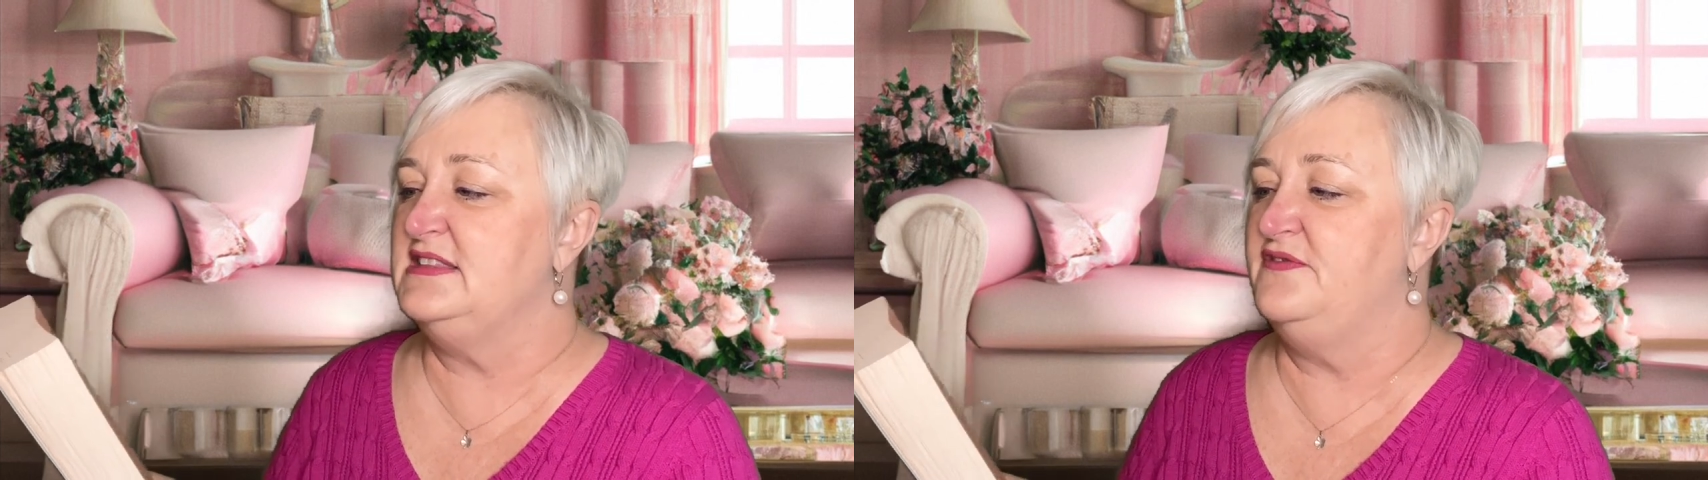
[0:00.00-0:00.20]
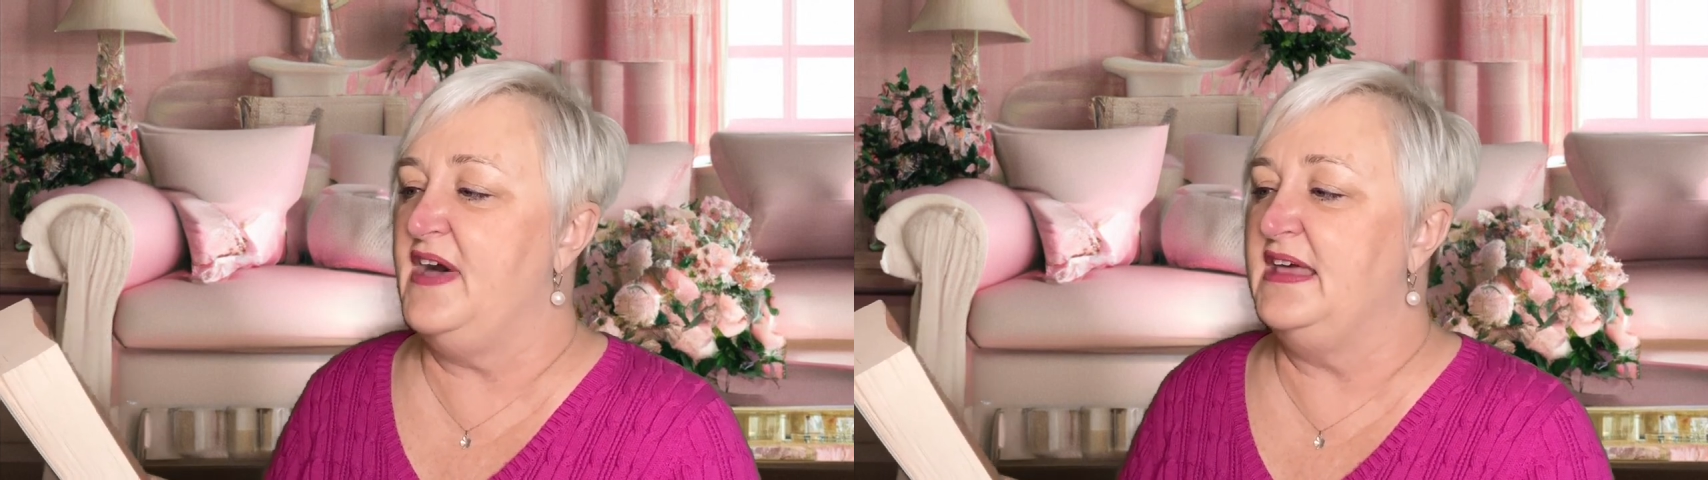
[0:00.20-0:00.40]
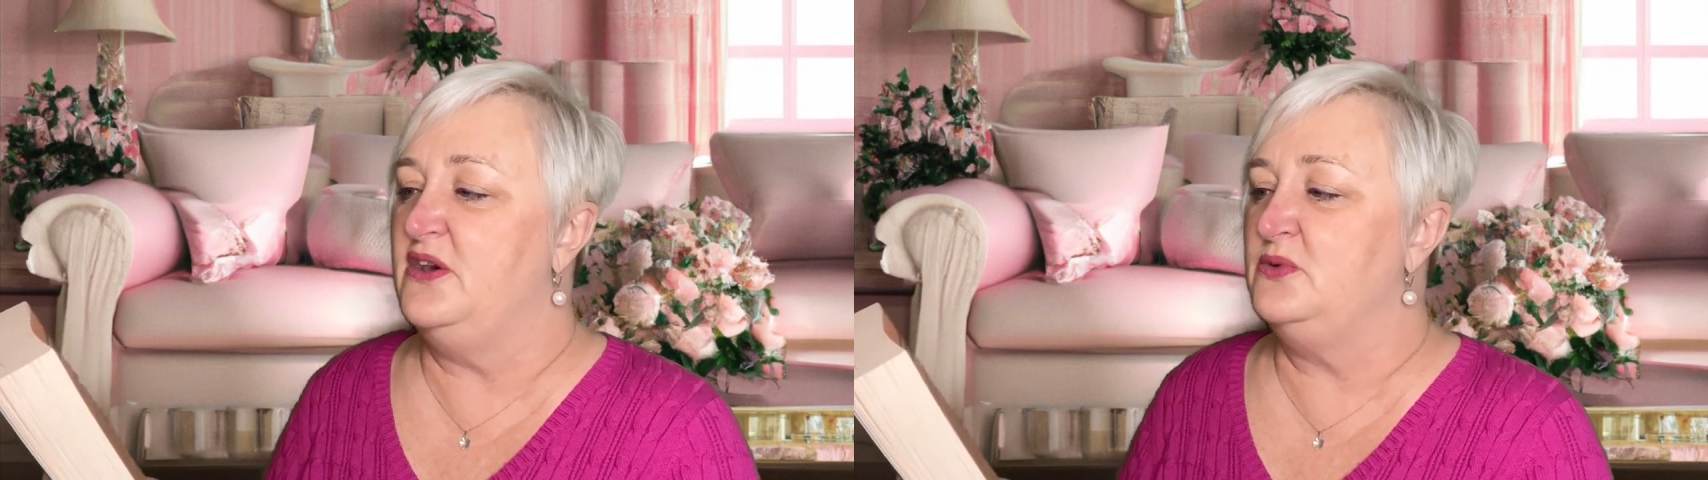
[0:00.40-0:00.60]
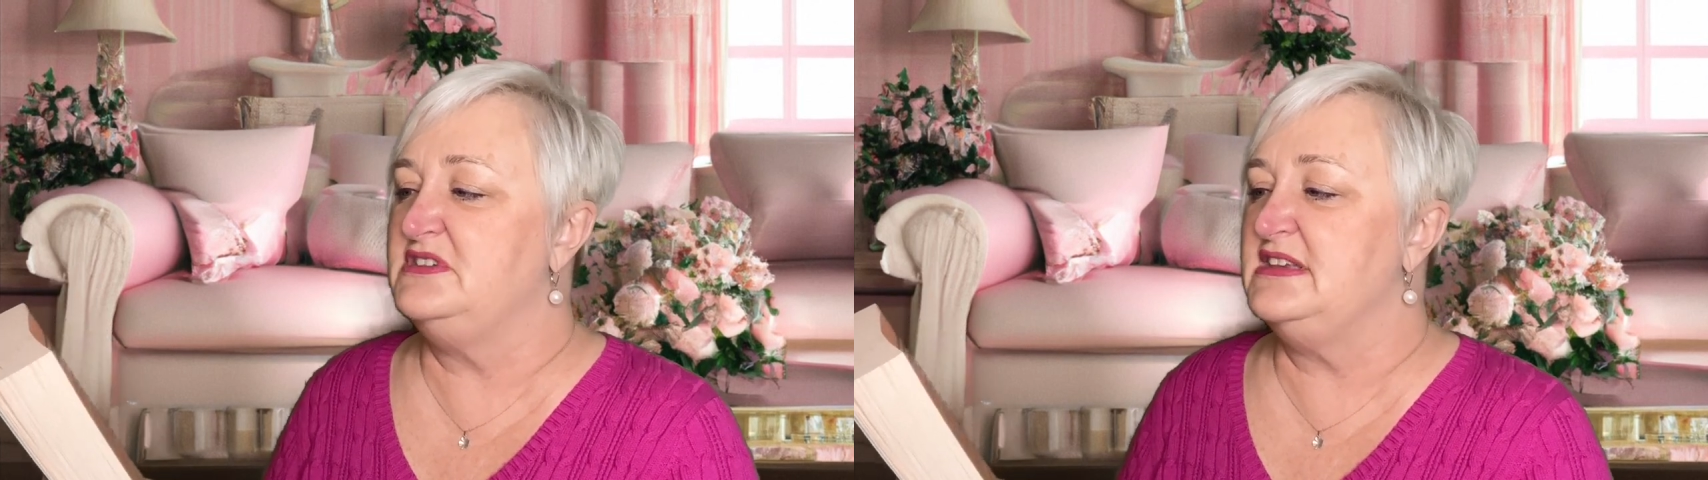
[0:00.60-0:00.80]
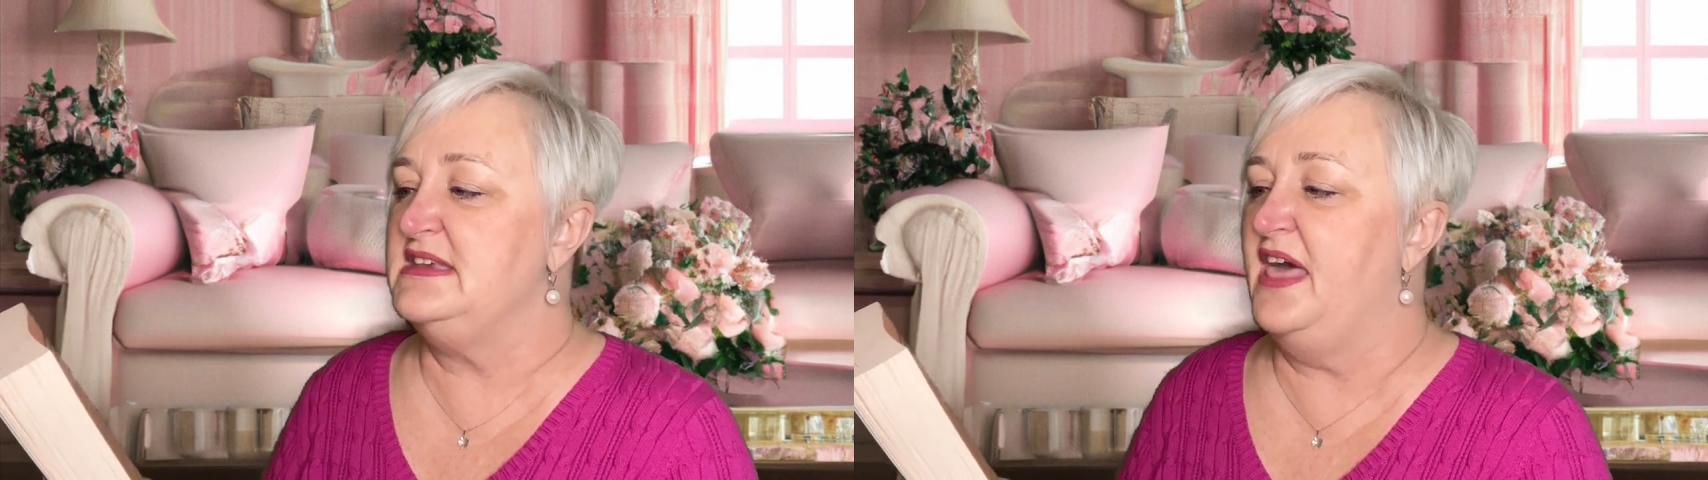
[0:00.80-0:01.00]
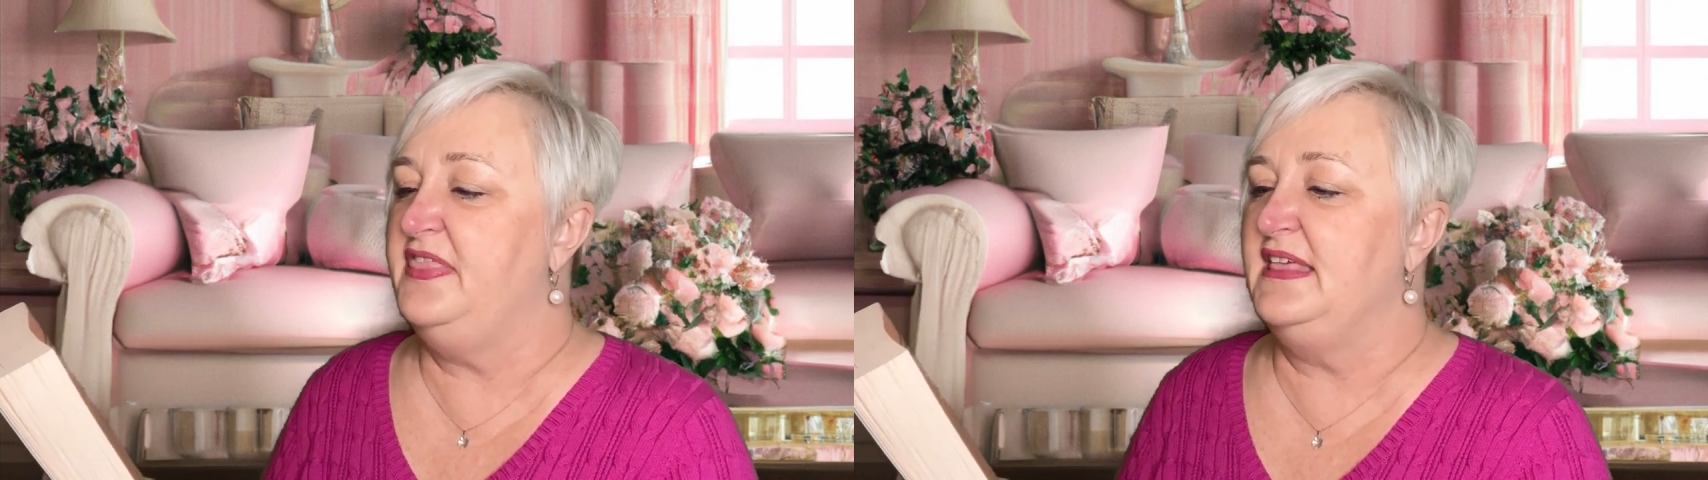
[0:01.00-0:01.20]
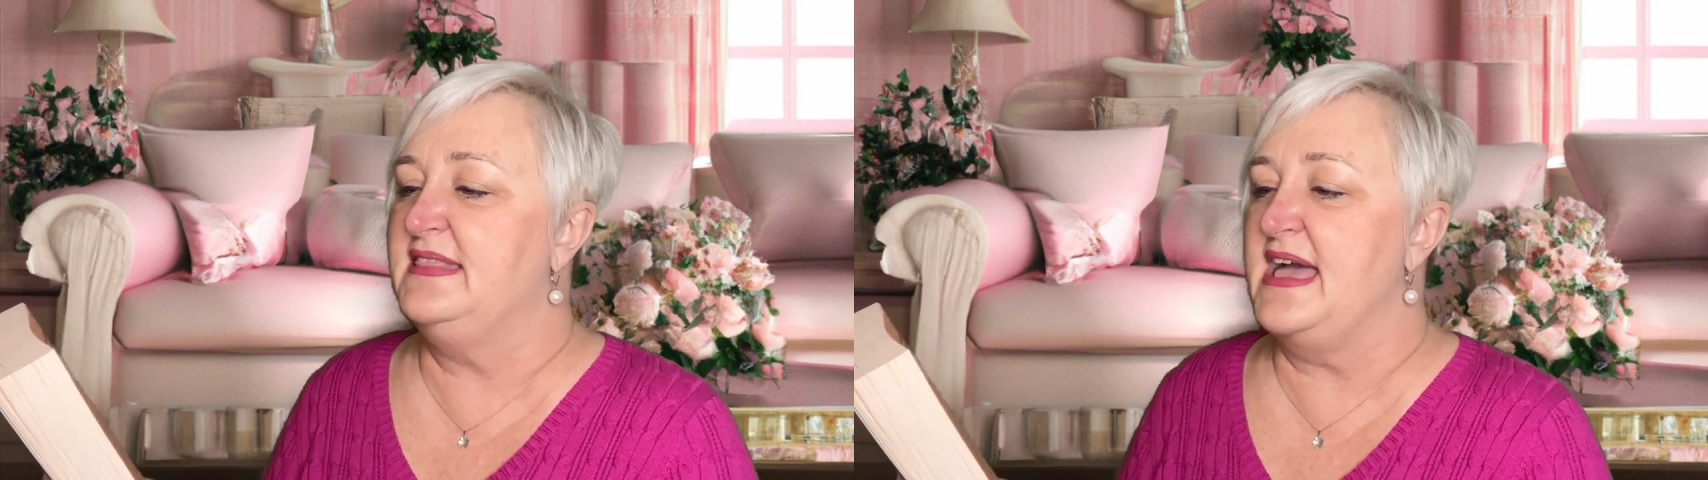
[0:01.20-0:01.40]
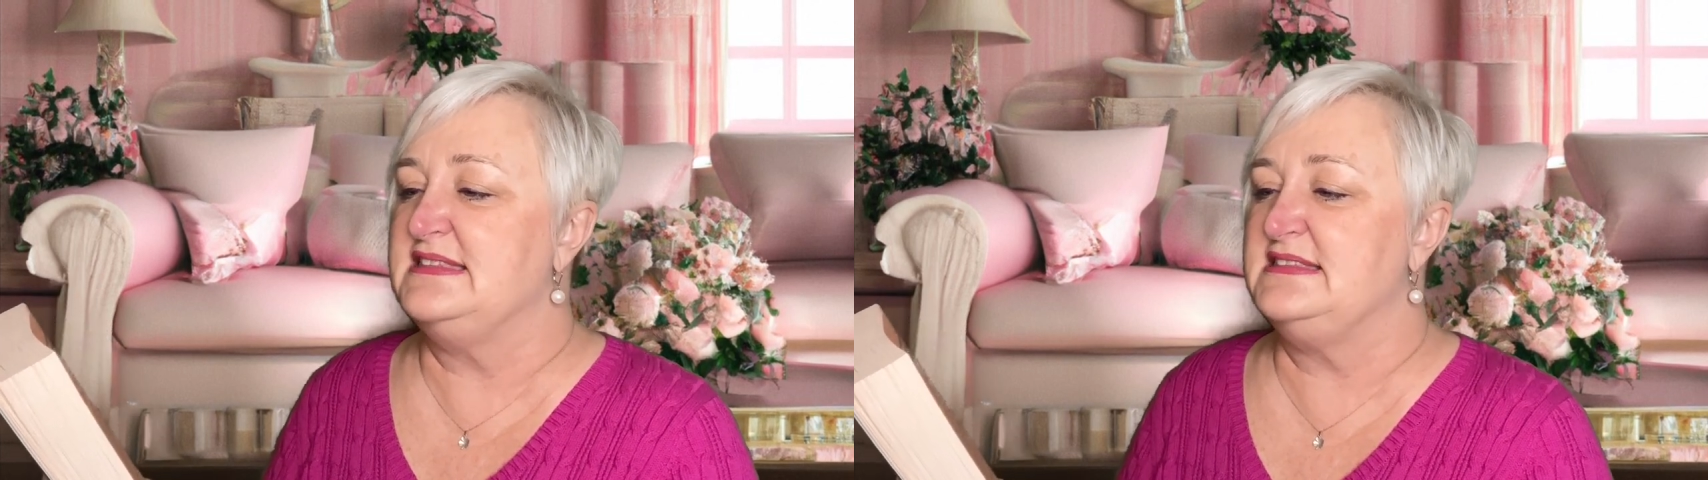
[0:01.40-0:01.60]
Lavado did nothing
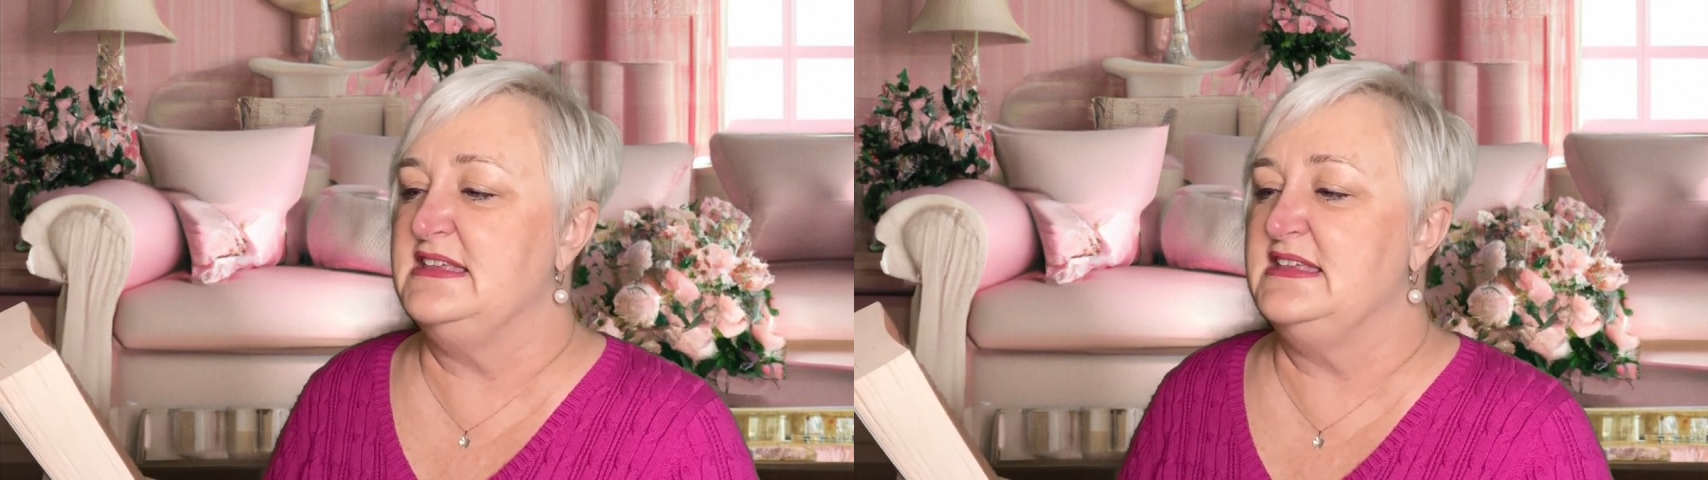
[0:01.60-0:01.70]
less